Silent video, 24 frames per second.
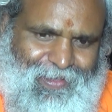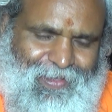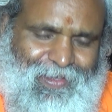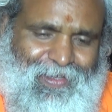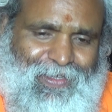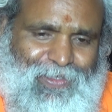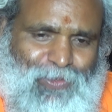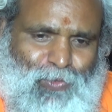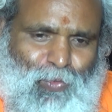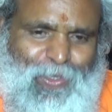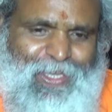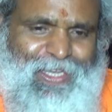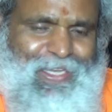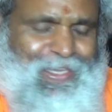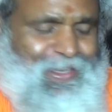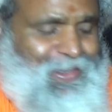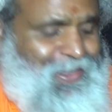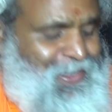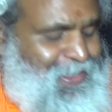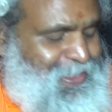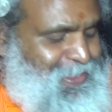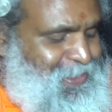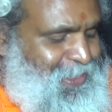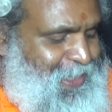So
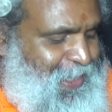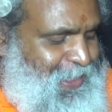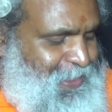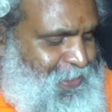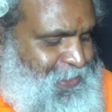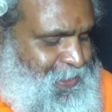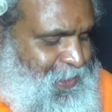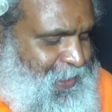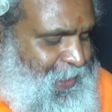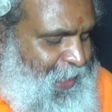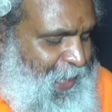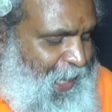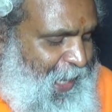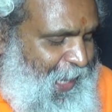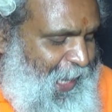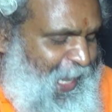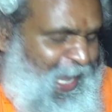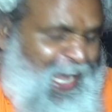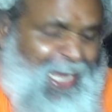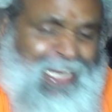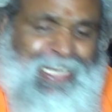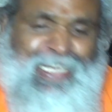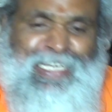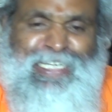here he says,
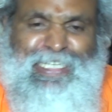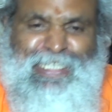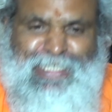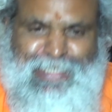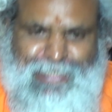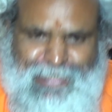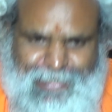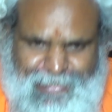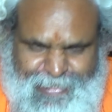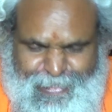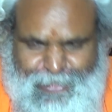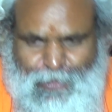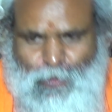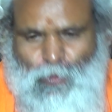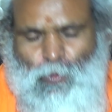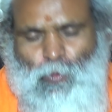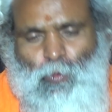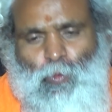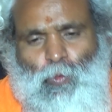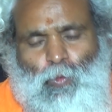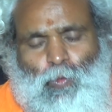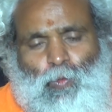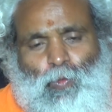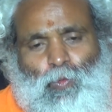I need
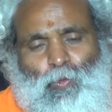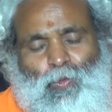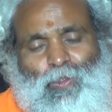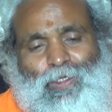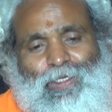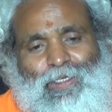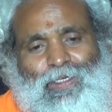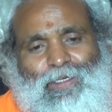to